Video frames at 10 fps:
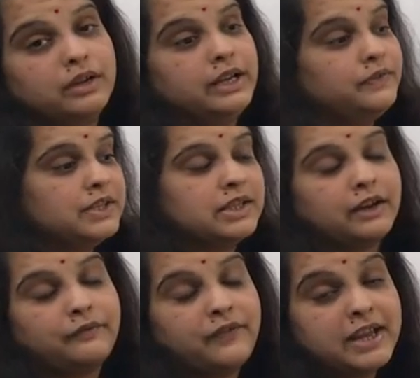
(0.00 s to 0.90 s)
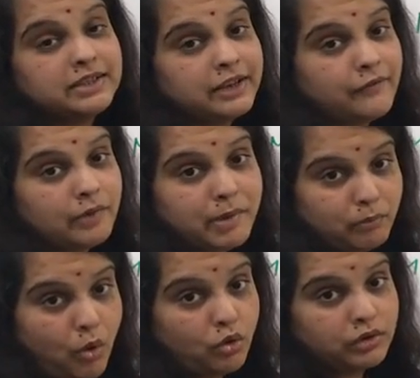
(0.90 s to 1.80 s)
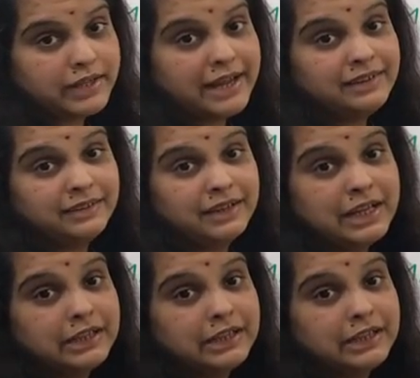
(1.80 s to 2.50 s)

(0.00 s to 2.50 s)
if the surface area will be more, then